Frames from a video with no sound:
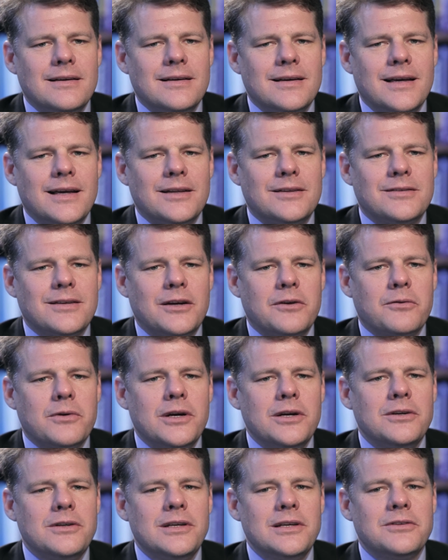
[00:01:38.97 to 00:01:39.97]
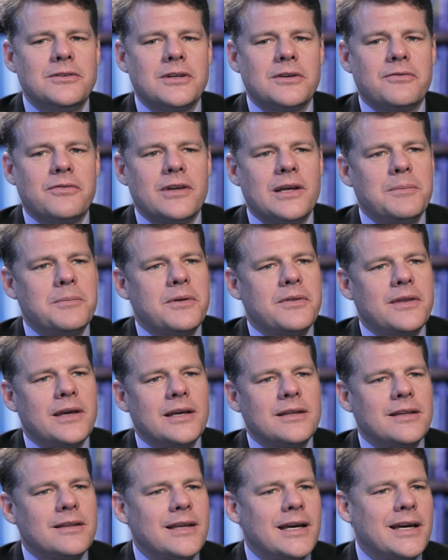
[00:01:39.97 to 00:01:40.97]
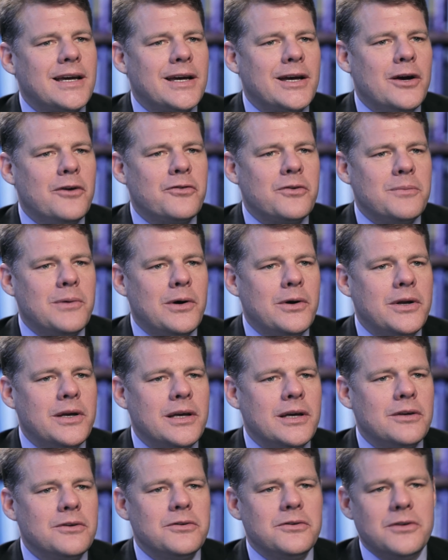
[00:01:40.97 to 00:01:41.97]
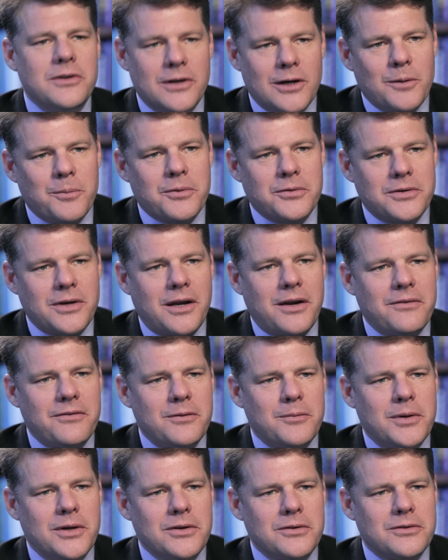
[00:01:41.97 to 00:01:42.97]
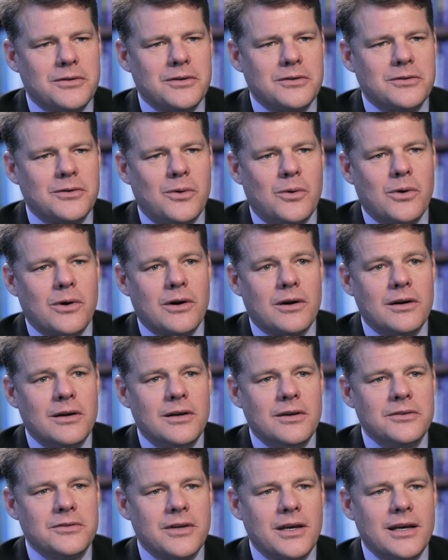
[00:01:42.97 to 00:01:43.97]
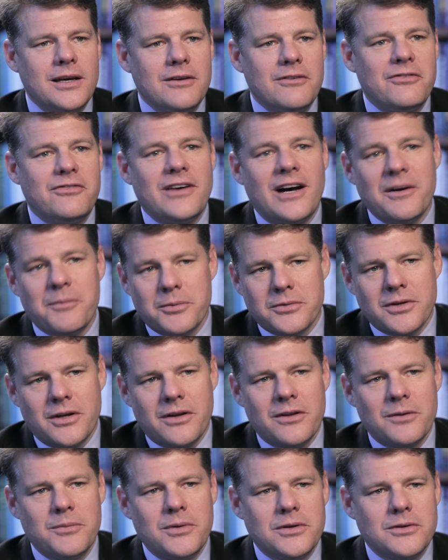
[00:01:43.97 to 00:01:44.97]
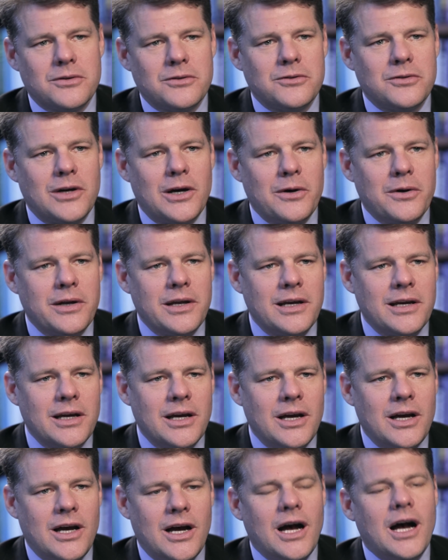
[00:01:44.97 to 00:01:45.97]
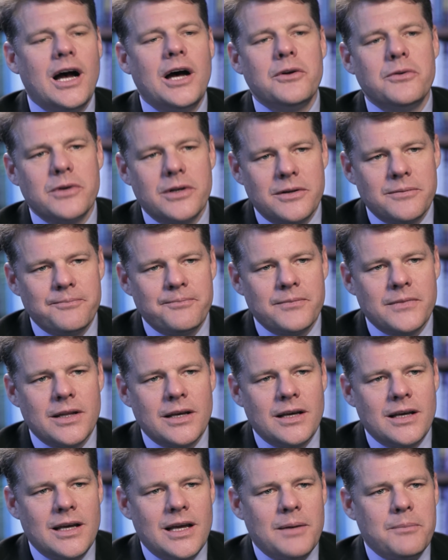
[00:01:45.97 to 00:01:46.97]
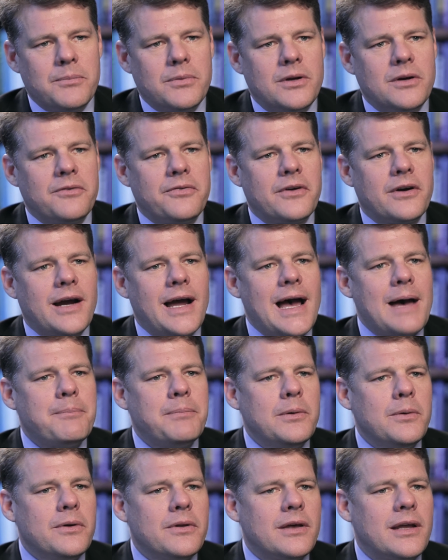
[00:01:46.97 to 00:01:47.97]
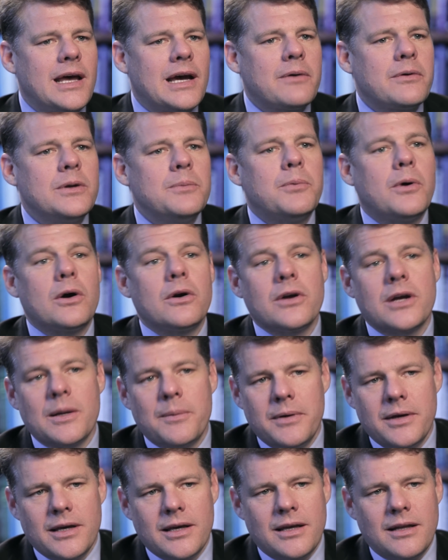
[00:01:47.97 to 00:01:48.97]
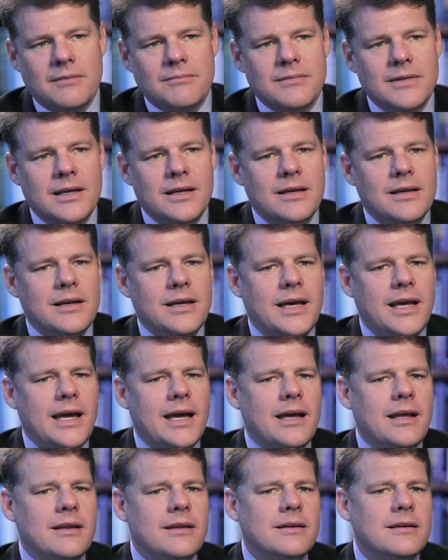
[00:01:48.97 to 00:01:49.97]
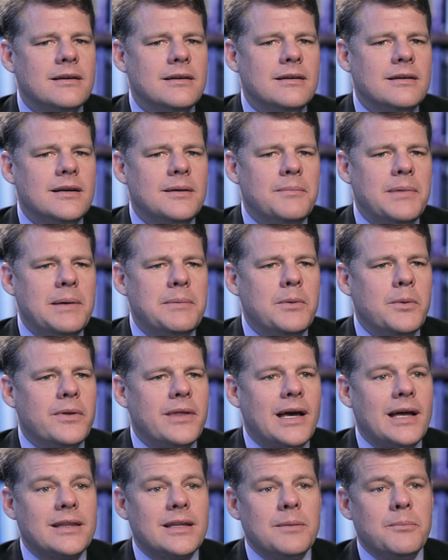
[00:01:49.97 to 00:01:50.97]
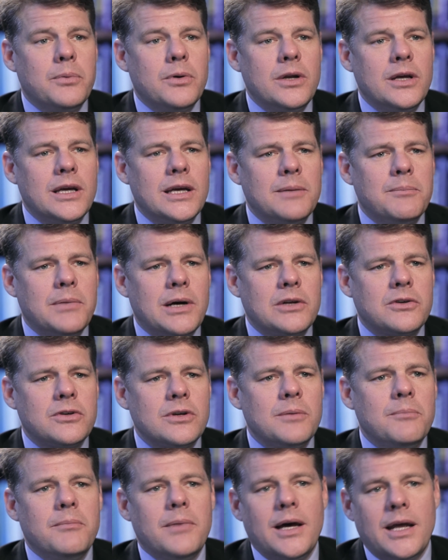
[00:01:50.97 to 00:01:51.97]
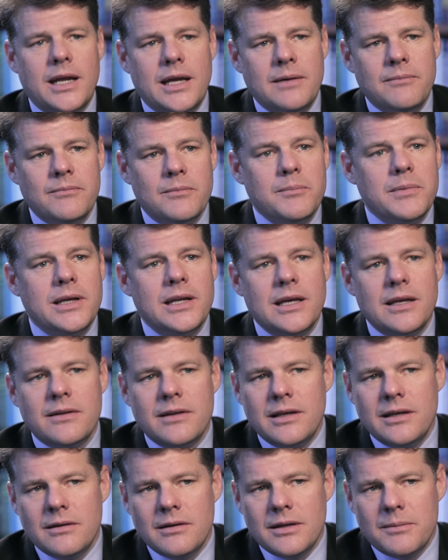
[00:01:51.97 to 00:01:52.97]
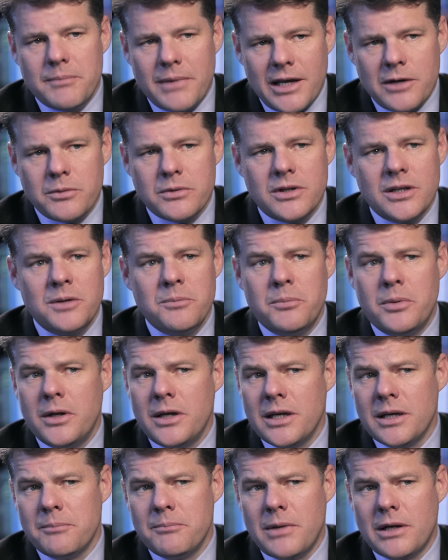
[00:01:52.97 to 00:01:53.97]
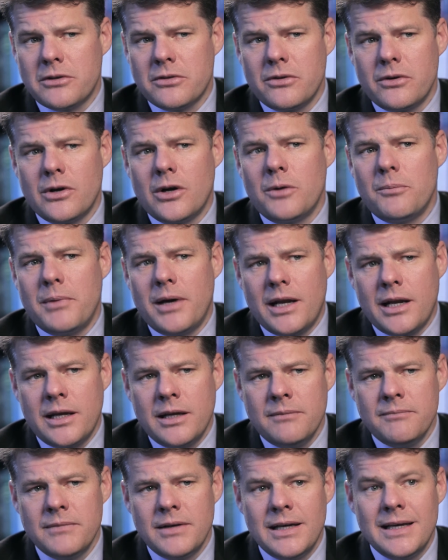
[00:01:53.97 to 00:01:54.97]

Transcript: it's unrealistic for them to think that they can go from owning 0% of the business or say 5% of the business to owning 100. But if they're happy with an equity partner coming in, and maybe without them putting in much money, meaning the management team putting in much of their own money